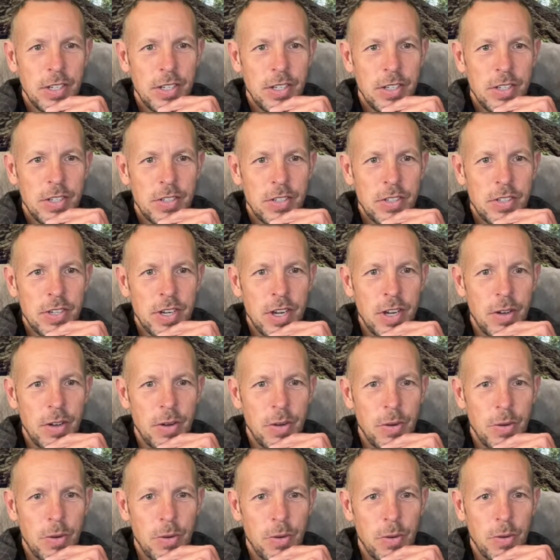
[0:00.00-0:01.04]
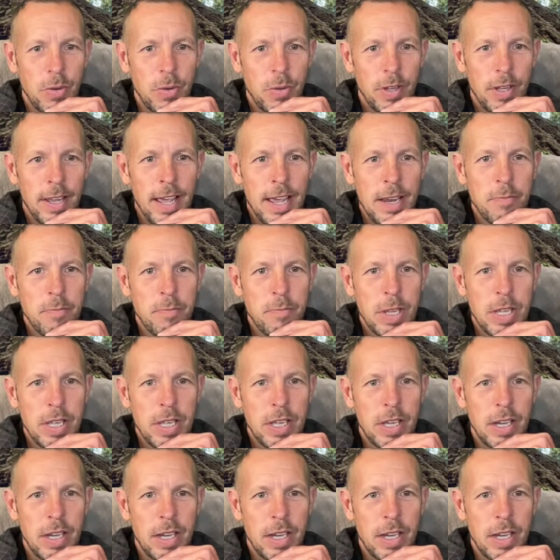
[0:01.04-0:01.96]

So let me